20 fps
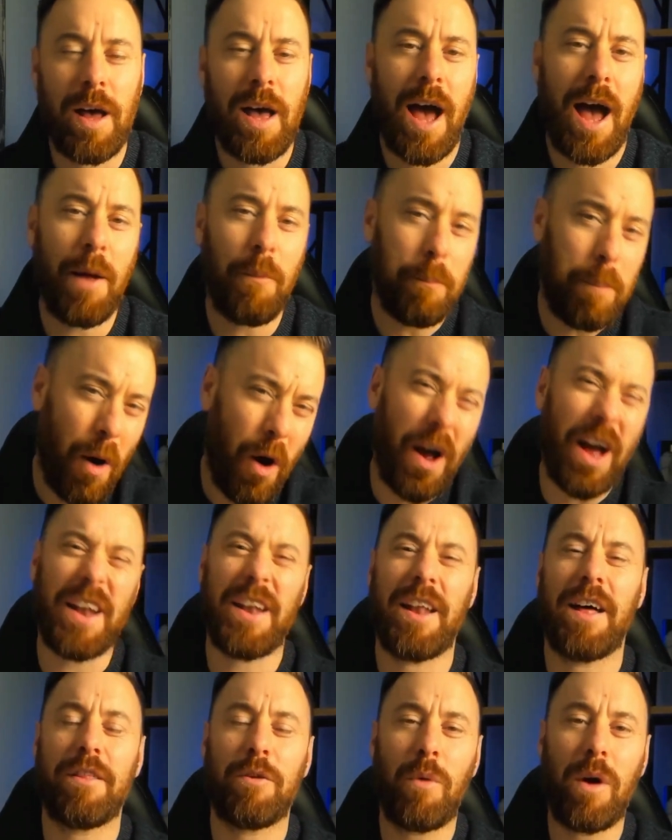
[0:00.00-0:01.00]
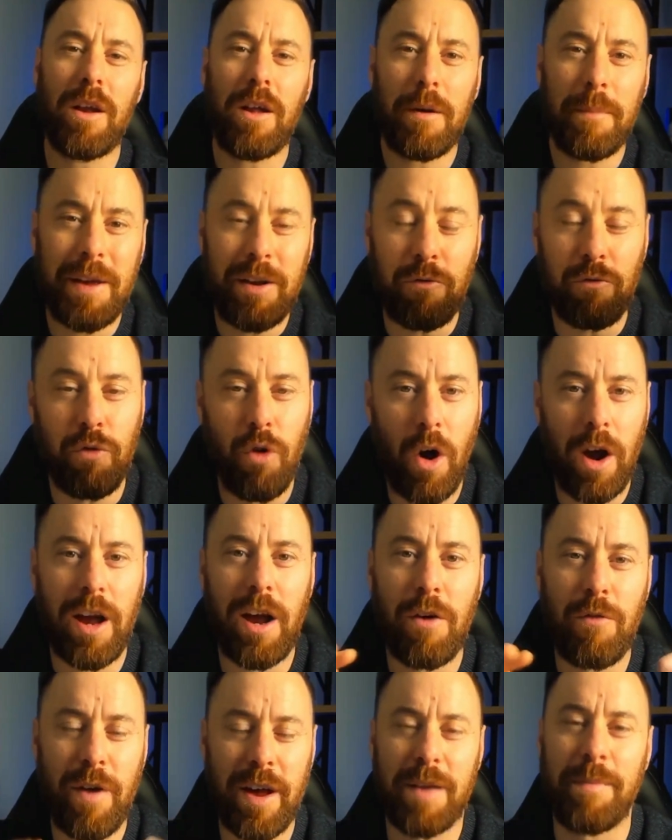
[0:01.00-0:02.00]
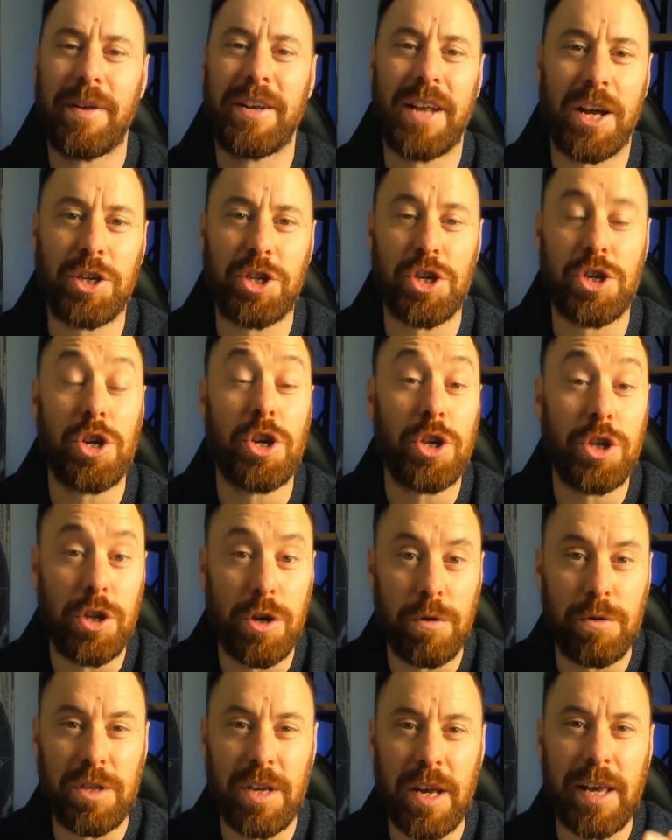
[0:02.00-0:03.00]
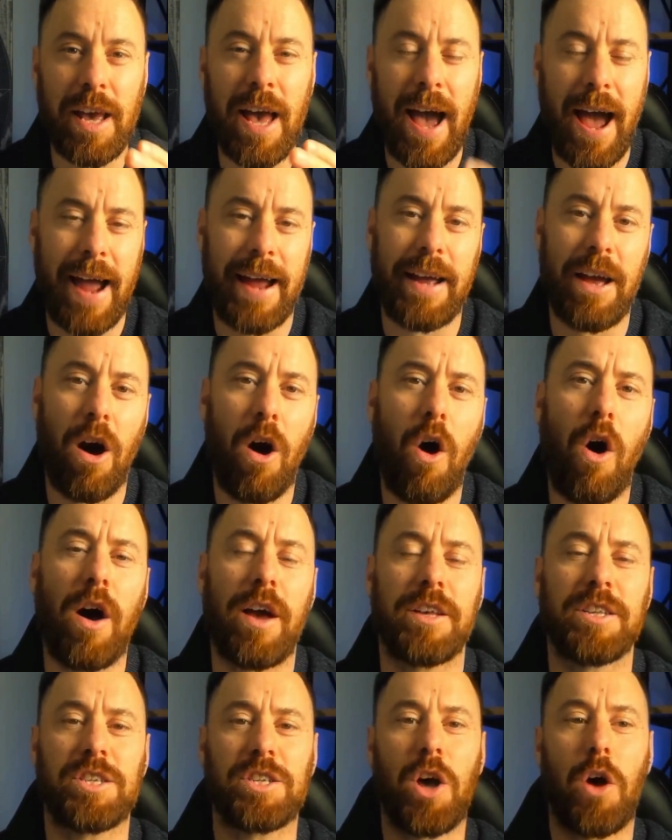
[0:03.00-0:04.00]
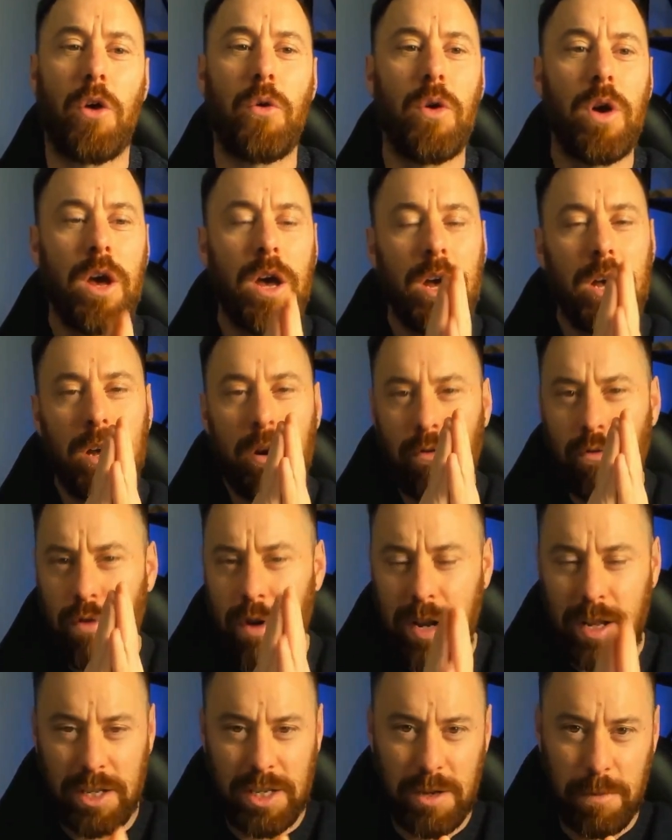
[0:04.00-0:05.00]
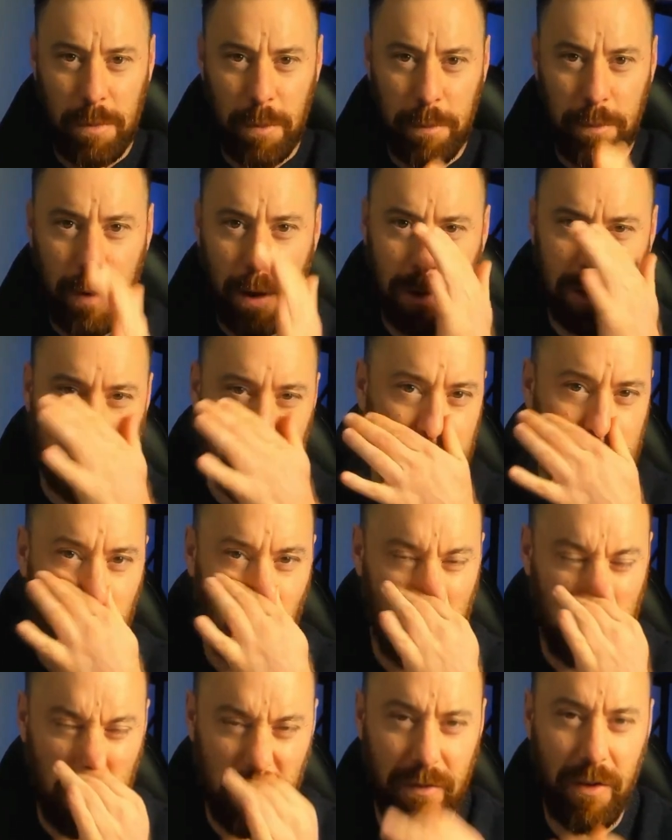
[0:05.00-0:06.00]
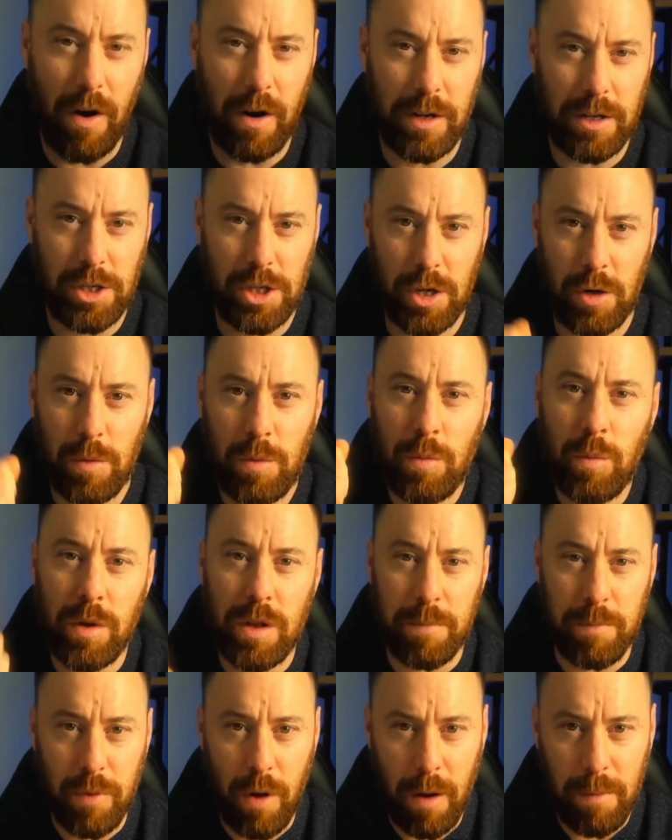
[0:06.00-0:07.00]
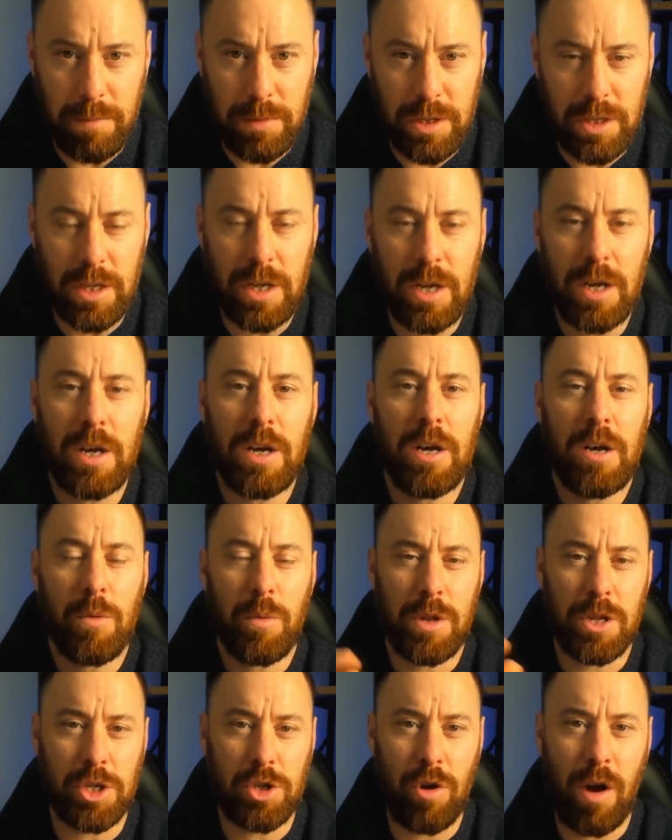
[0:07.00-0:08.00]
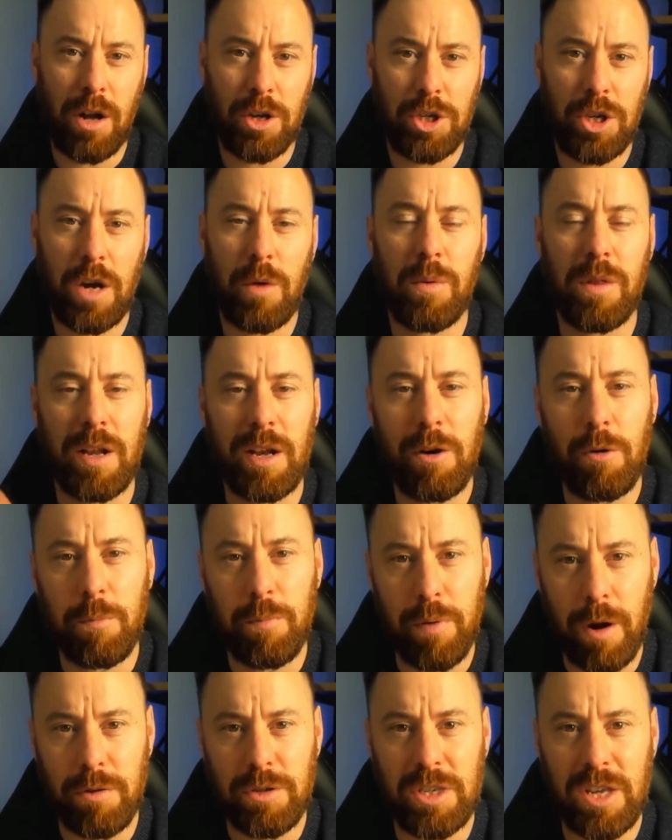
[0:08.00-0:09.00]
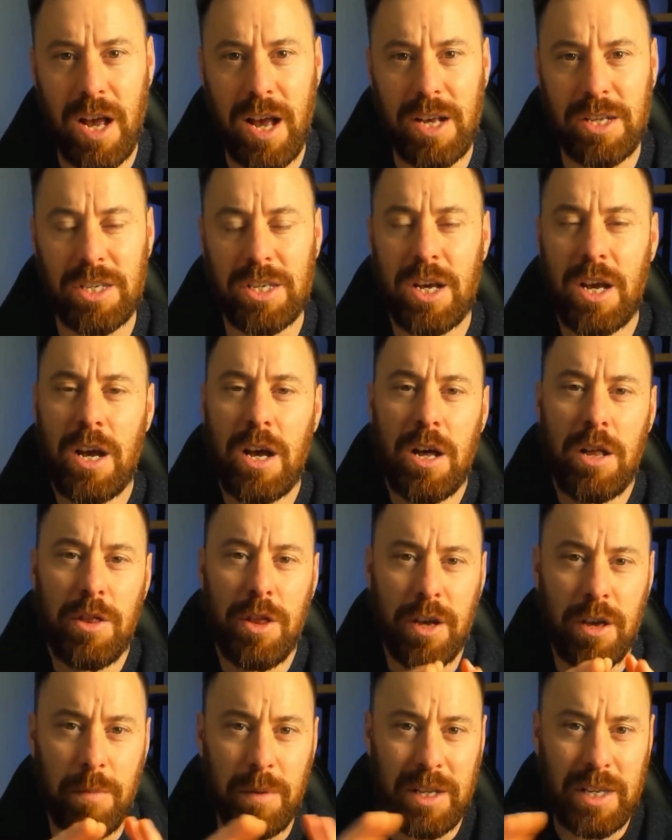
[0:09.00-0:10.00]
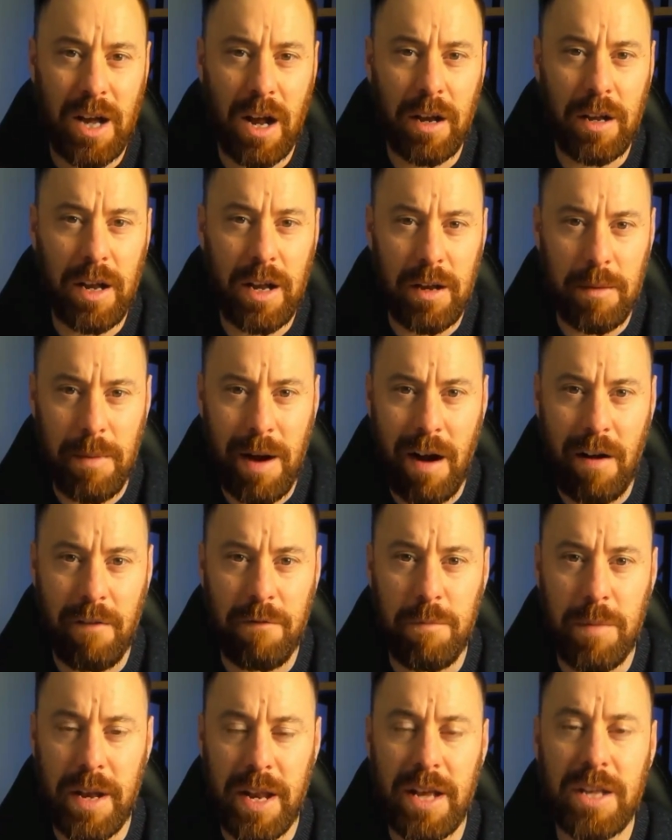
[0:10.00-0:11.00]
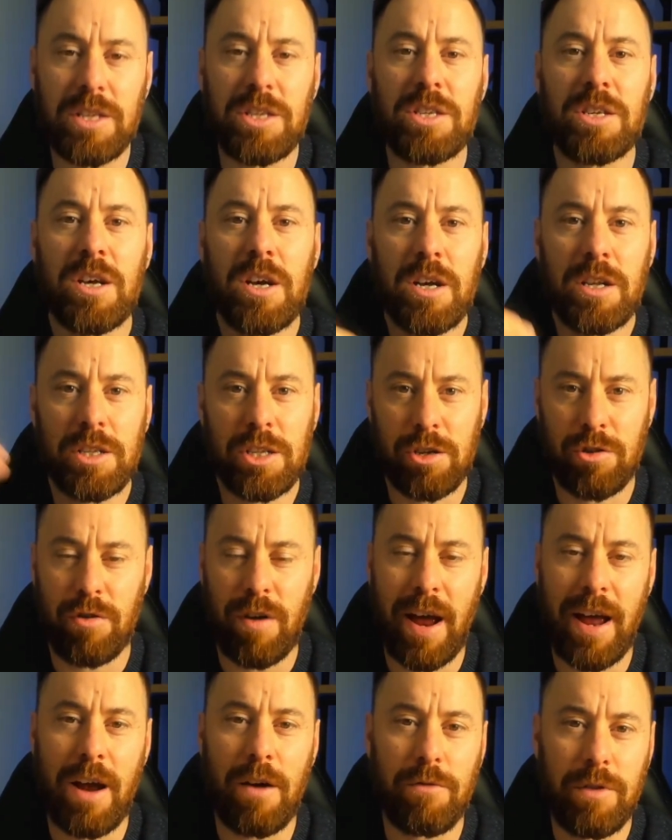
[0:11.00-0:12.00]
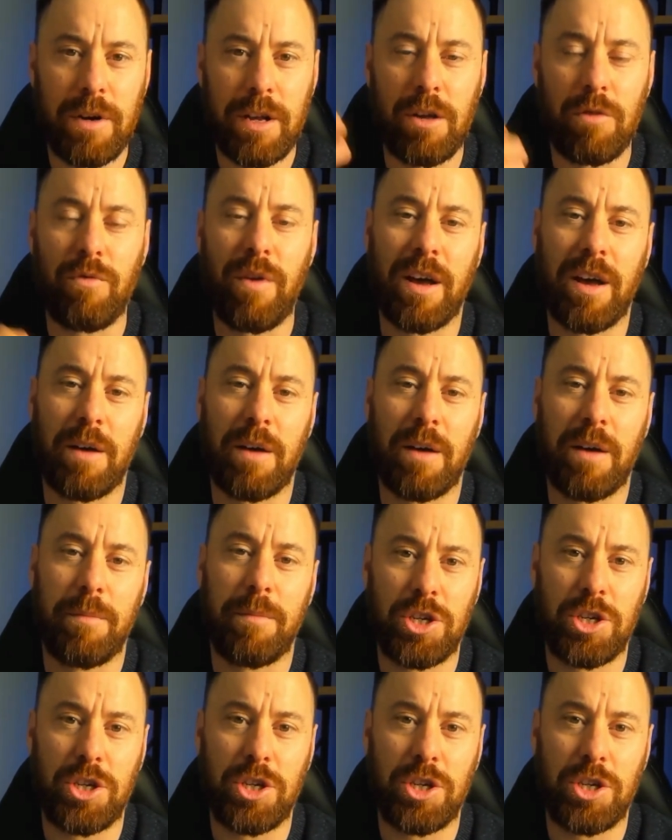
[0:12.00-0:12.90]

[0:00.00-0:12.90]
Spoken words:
And by another one, I mean write a recommendation using AI. So really simple process. We've provided you with a prompt, with a structure, with a little process that can be done in a matter of minutes to create a really good recommendation